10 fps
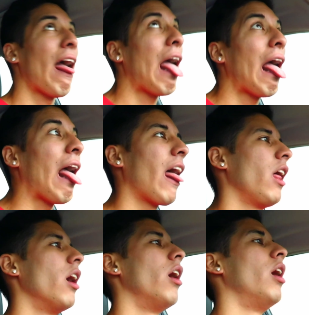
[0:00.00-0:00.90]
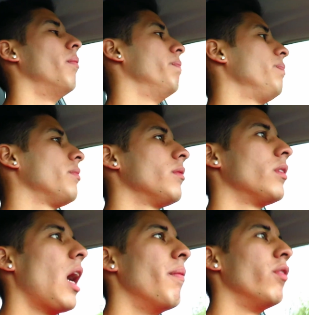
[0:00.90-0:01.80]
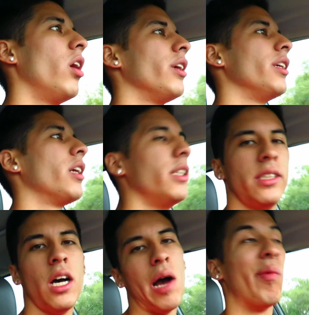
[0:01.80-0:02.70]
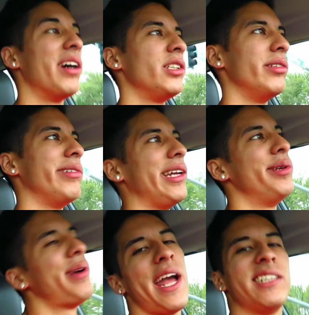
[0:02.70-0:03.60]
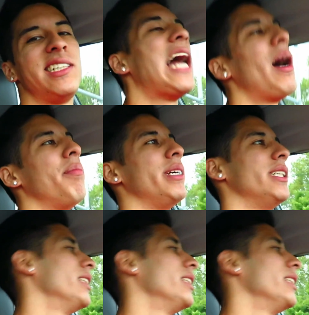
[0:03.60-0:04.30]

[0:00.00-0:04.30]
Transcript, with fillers: Uh, um, I'm vlogging because I want to, and you can't stop me.